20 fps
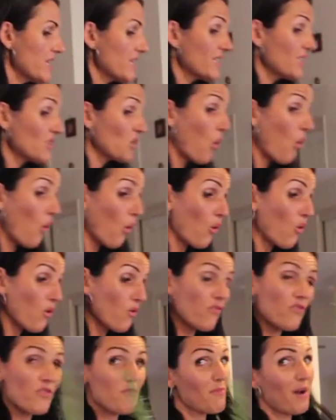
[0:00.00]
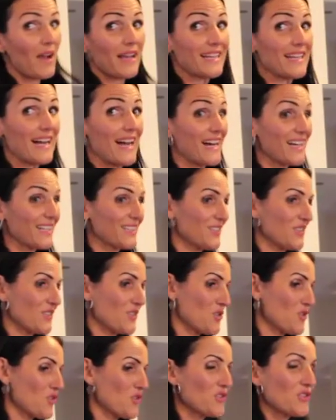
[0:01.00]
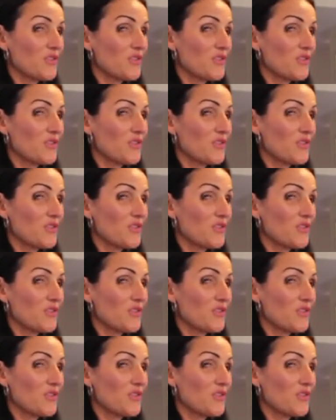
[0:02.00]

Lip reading: This is all from my garden too,